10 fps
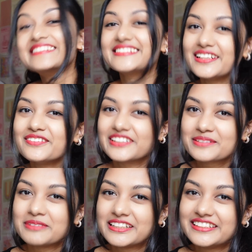
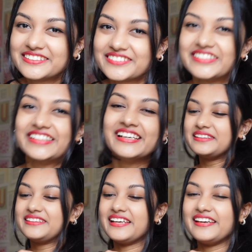Self-explanatory.
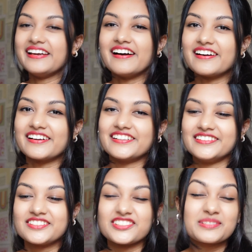They are
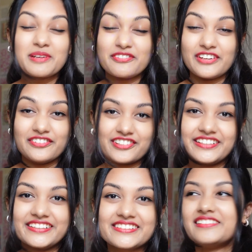just my
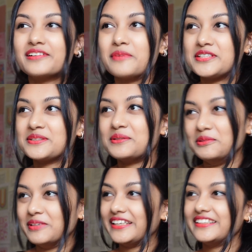favorites. They're my
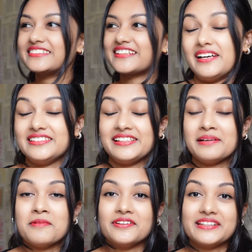soulmates. I think
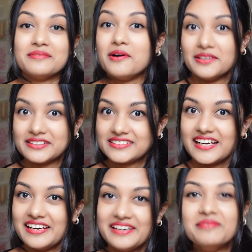about them all the
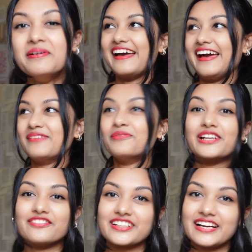time. And
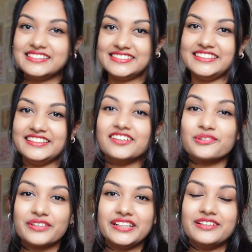whenever I see a
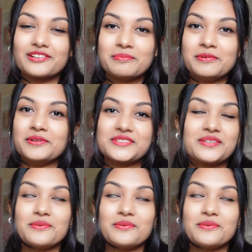reel or a post or